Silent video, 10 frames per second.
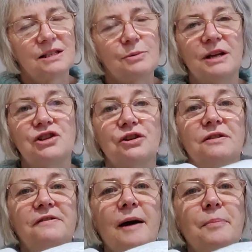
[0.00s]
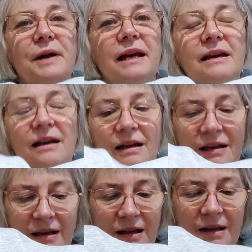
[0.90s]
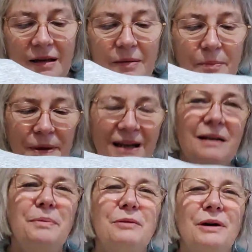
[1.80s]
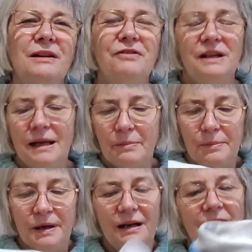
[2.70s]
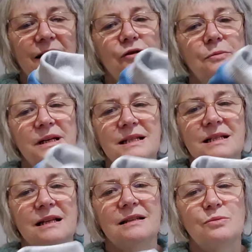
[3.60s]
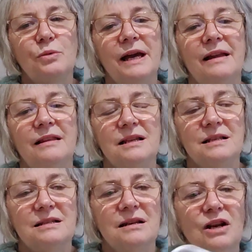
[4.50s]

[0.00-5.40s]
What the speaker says: sweatshirt fabric, but it'll be one of a number. I know my sons wear these